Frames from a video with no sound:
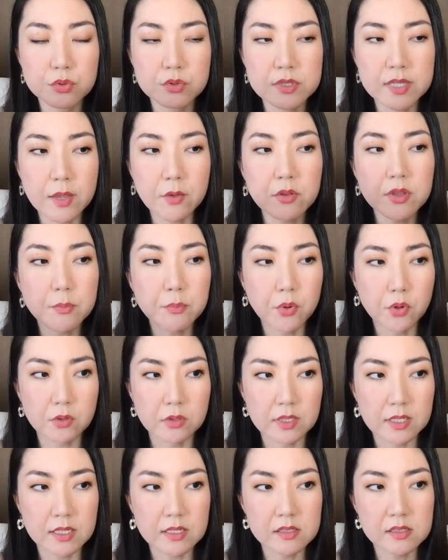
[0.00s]
tell the
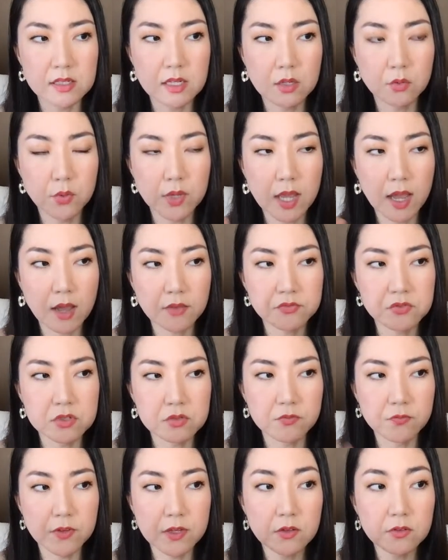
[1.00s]
police, like, we have to
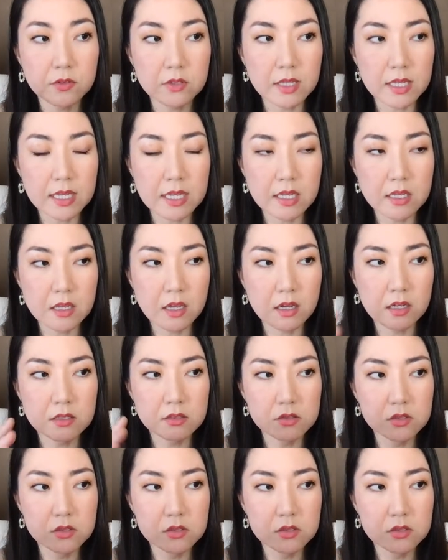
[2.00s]
fill in